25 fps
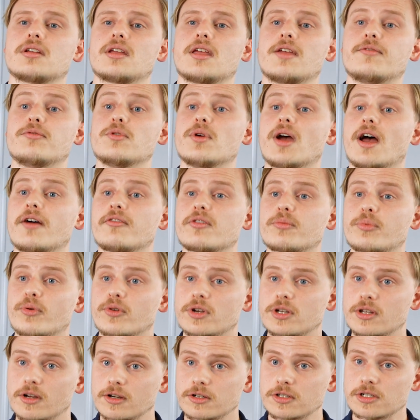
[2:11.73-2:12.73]
If you have a
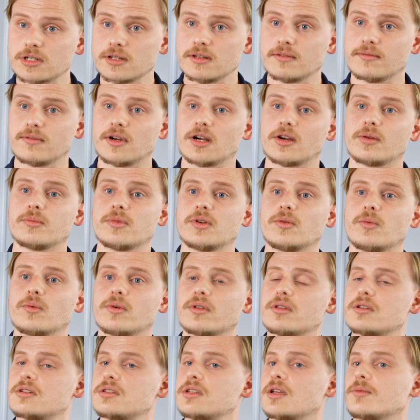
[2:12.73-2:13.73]
production environment
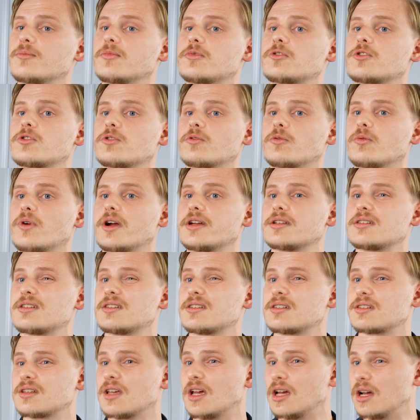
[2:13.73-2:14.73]
where the temperature
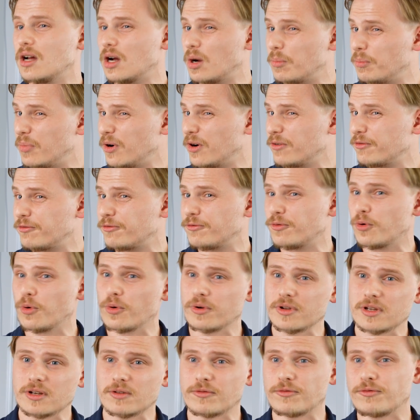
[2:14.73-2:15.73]
rises above
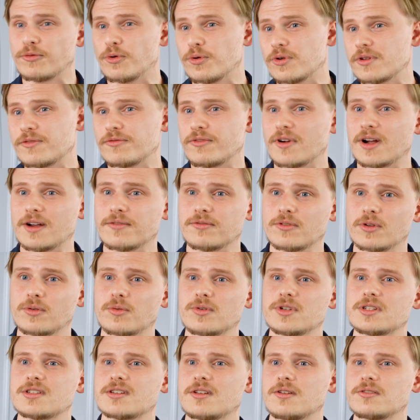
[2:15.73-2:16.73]
40 to 45
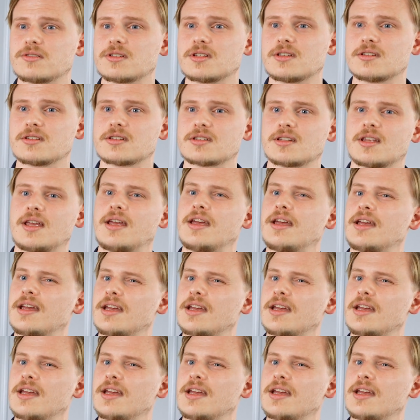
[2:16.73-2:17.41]
degrees Celsius,